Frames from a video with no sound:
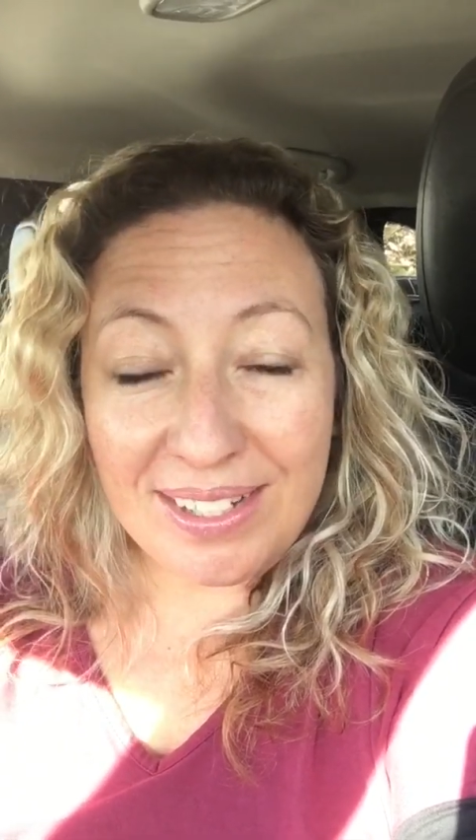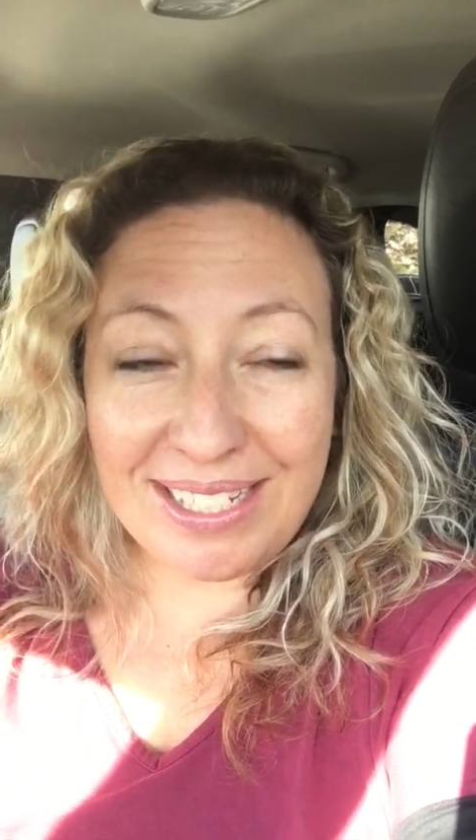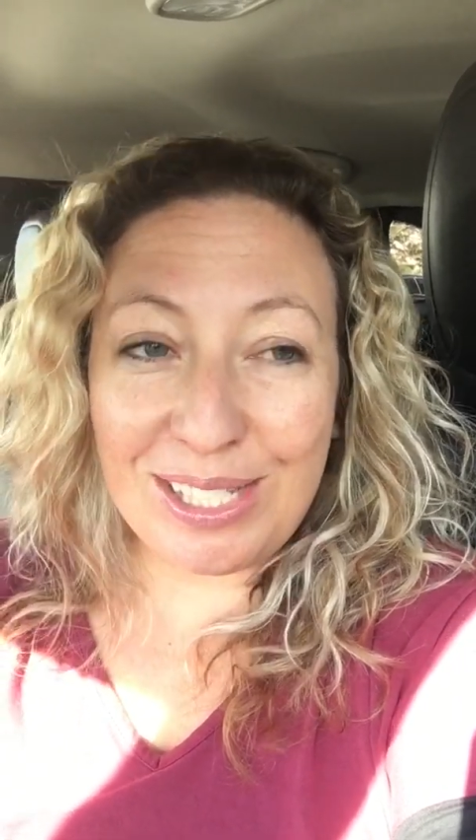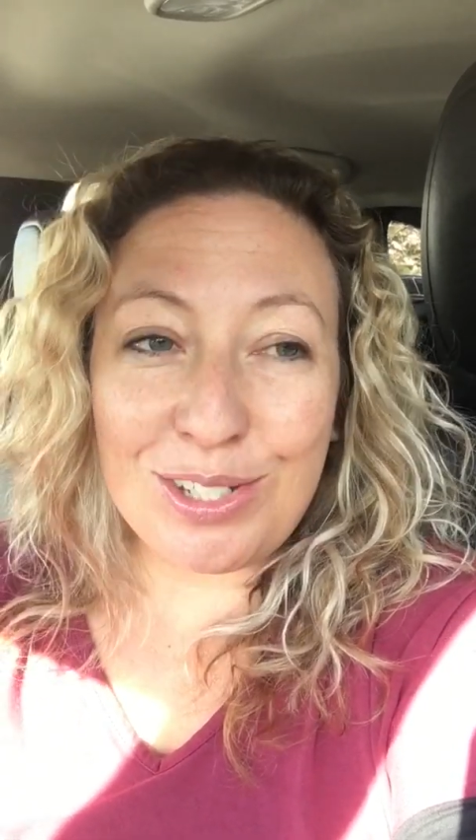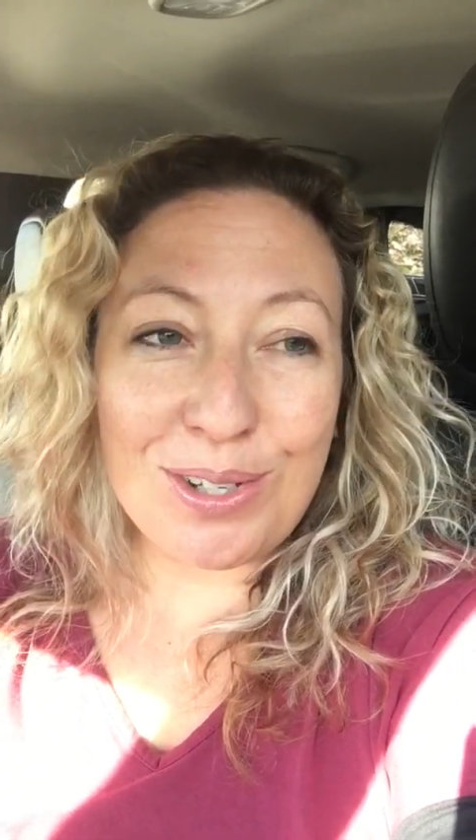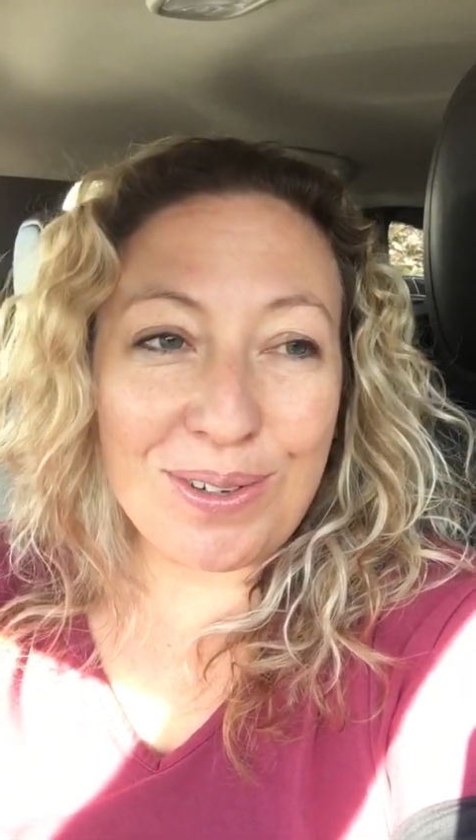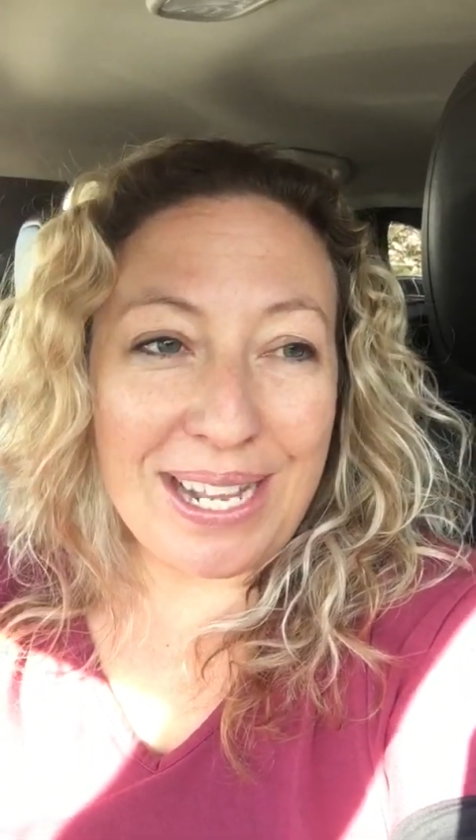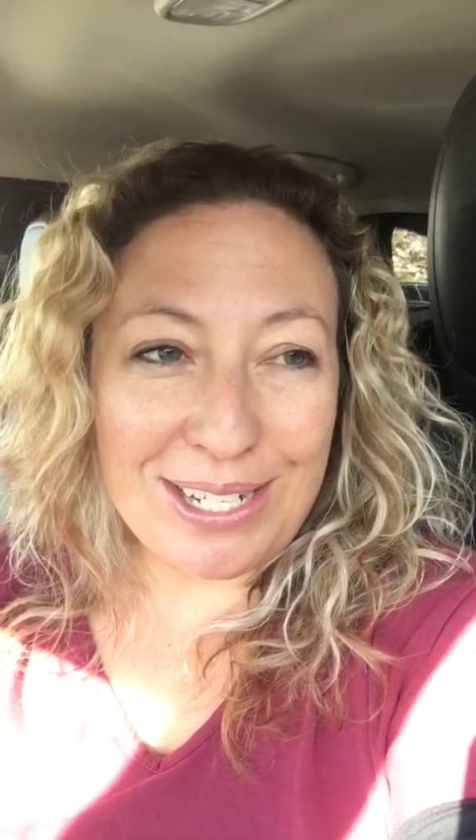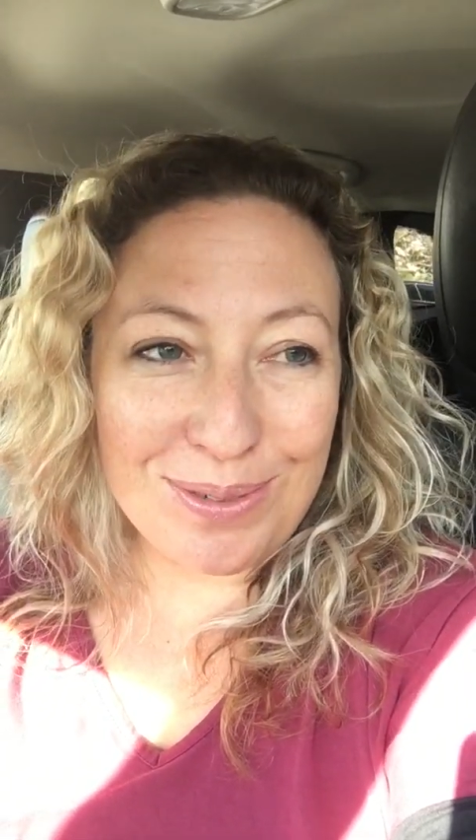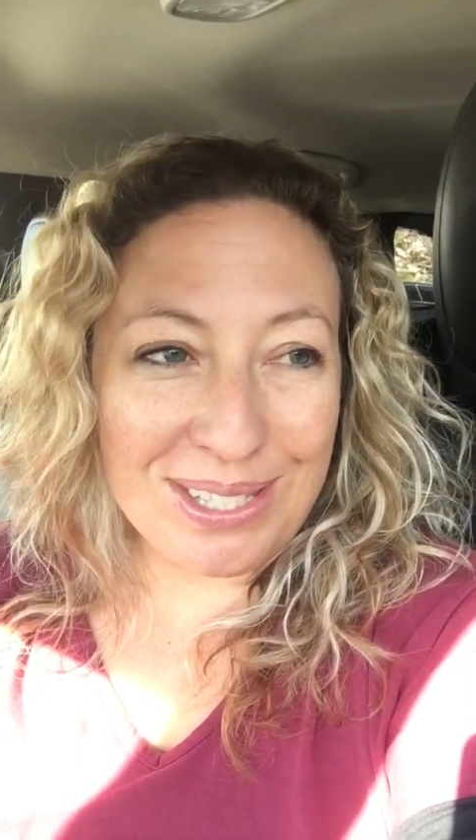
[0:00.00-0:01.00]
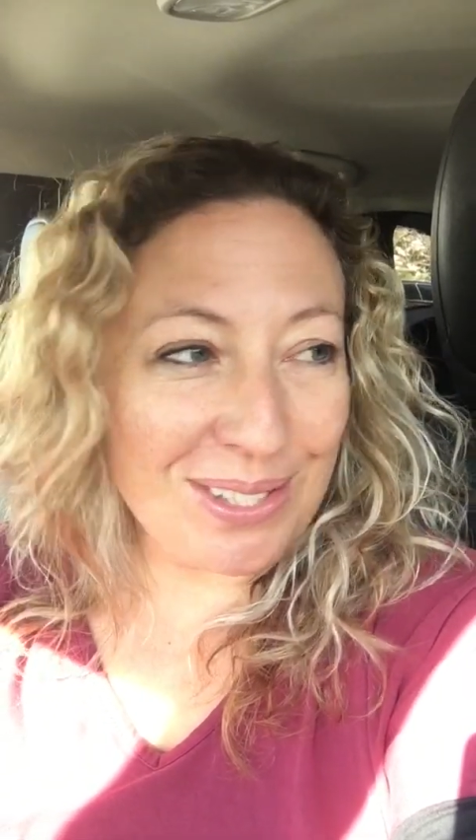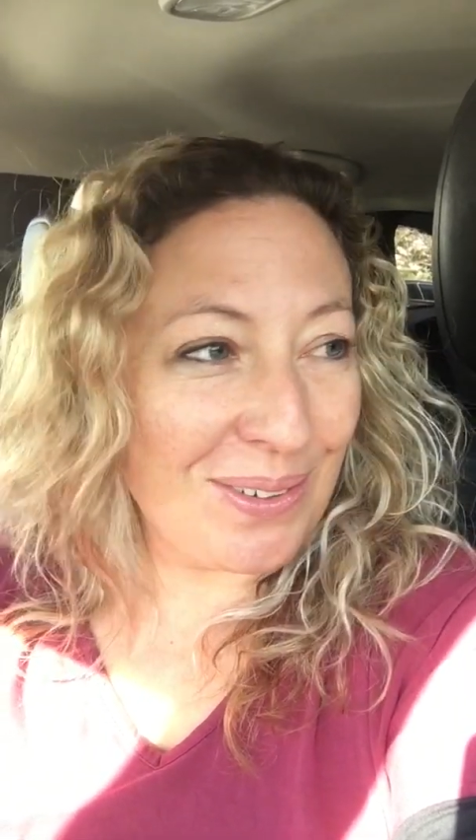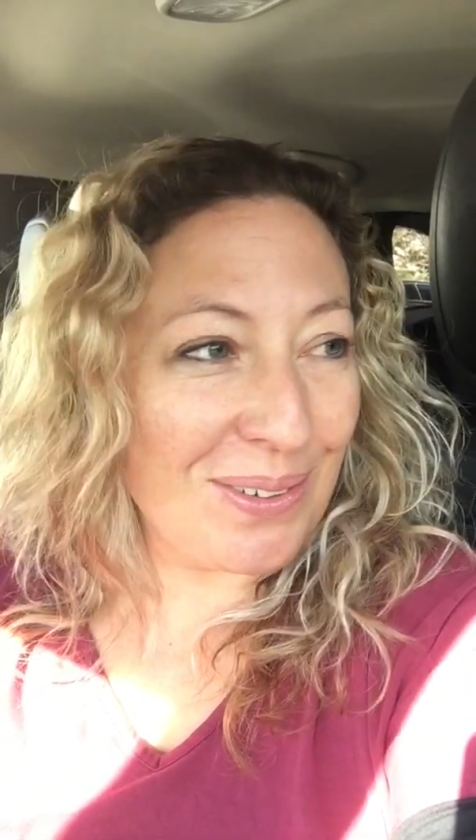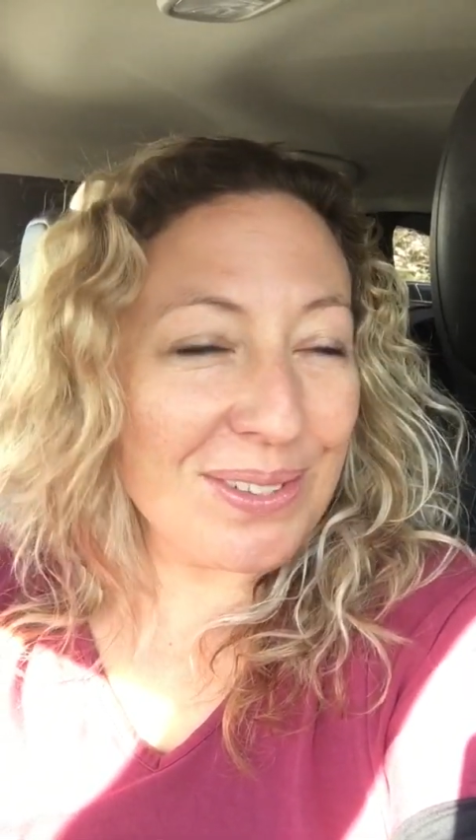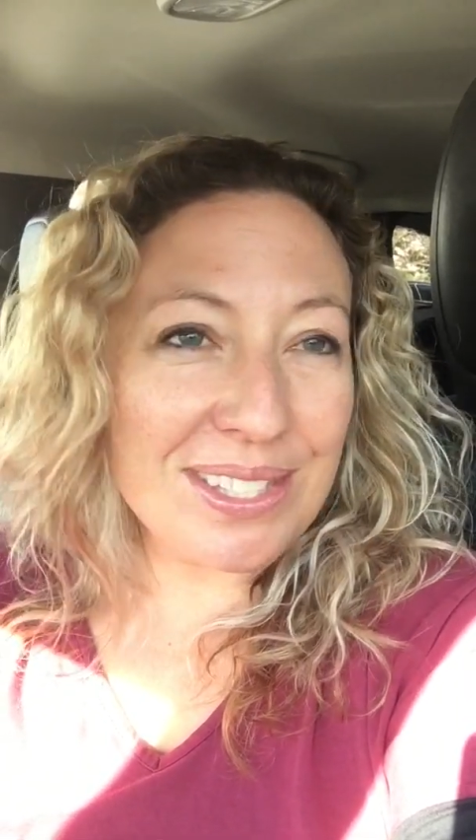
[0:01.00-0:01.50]
is a direct
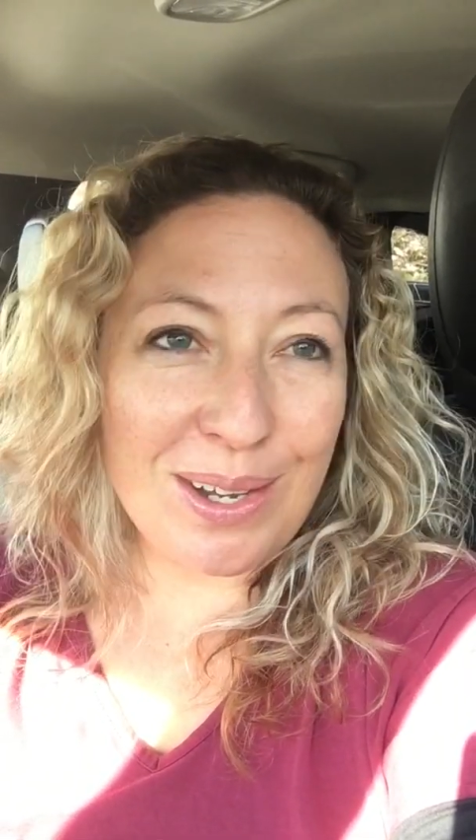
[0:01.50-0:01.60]
result